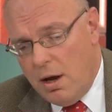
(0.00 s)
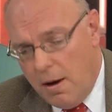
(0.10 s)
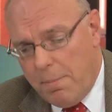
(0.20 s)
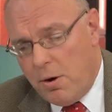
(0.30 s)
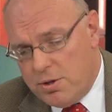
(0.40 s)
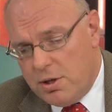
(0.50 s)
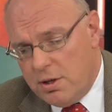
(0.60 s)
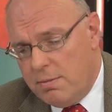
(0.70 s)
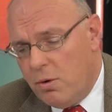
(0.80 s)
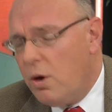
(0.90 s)
opposed to
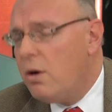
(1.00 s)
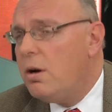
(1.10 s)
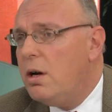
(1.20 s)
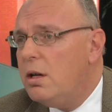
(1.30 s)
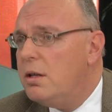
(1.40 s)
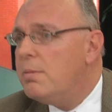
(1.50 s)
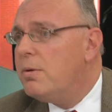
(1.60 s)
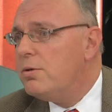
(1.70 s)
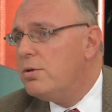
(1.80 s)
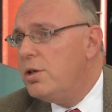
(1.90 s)
the more
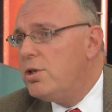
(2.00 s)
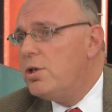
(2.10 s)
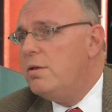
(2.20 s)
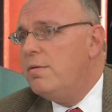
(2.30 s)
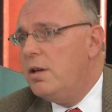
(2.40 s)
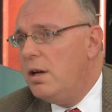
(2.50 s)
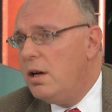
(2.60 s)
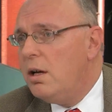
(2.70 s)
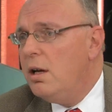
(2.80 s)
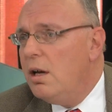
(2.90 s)
liberal tradition of
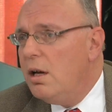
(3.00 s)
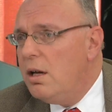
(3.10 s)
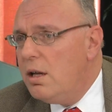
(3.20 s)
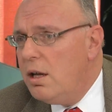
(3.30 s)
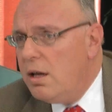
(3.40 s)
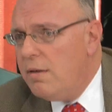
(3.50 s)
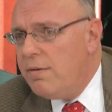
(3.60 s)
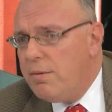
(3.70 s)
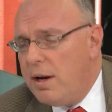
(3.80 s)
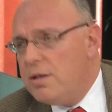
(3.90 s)

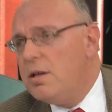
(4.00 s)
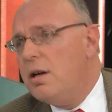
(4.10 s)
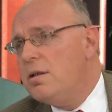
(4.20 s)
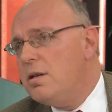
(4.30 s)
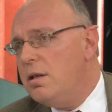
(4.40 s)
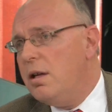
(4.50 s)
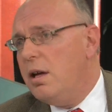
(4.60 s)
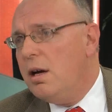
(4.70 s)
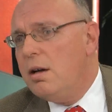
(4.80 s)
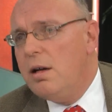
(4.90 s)
the Renaissance and
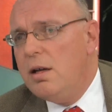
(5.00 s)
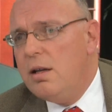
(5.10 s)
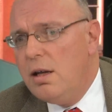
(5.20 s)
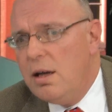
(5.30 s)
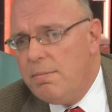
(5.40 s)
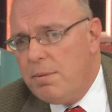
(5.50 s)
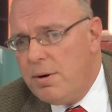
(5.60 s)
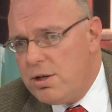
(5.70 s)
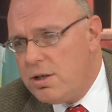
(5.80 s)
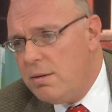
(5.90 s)
the
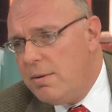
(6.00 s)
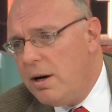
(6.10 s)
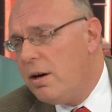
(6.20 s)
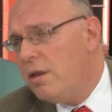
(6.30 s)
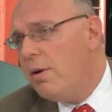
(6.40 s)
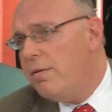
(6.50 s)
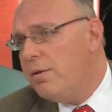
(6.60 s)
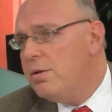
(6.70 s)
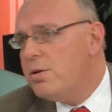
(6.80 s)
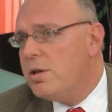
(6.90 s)
British and American
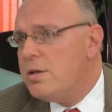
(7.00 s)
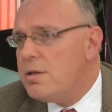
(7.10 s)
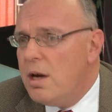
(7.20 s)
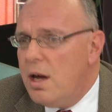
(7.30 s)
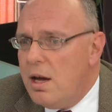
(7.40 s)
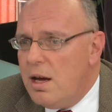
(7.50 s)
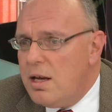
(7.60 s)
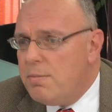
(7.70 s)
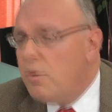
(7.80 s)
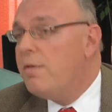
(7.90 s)
revolutions.
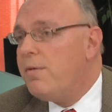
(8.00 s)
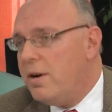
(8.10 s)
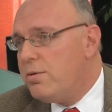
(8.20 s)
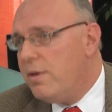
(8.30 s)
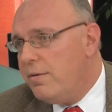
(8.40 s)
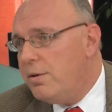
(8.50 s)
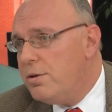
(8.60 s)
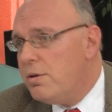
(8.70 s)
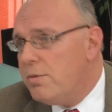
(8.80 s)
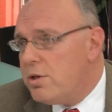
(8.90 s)
It's more the French
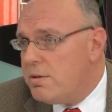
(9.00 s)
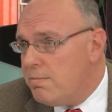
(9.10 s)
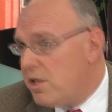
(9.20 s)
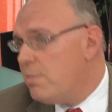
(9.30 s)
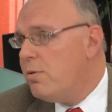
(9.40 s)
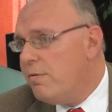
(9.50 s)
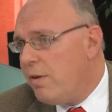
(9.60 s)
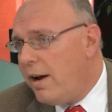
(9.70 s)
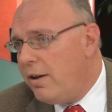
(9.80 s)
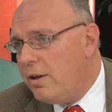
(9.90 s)
Revolution, which is much more
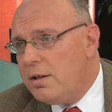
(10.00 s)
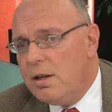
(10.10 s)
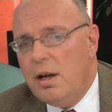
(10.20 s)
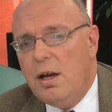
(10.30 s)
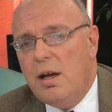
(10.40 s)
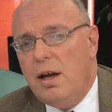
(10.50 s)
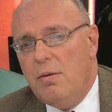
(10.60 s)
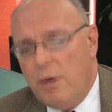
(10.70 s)
violent. And